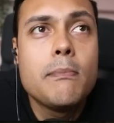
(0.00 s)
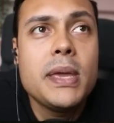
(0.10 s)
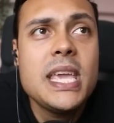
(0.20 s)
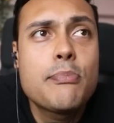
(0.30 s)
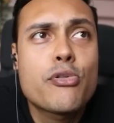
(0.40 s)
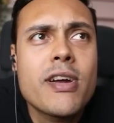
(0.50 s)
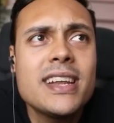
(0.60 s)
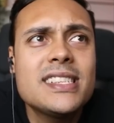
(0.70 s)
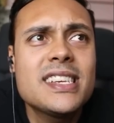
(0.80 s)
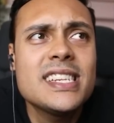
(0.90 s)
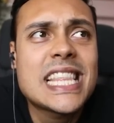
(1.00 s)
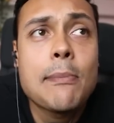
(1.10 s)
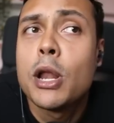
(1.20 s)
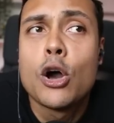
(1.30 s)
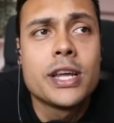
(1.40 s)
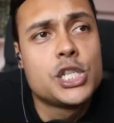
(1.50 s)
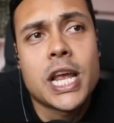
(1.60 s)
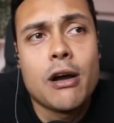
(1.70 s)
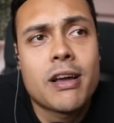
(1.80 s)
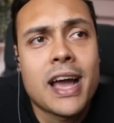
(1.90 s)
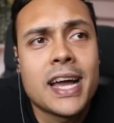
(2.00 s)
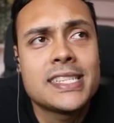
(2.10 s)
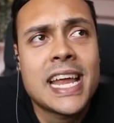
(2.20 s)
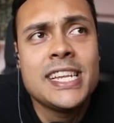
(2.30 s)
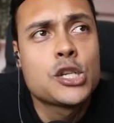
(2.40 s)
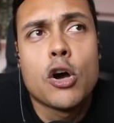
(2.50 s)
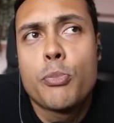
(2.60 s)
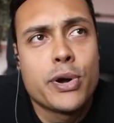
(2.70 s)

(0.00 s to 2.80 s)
Bee predators? They belong in jail, guys. Any sort of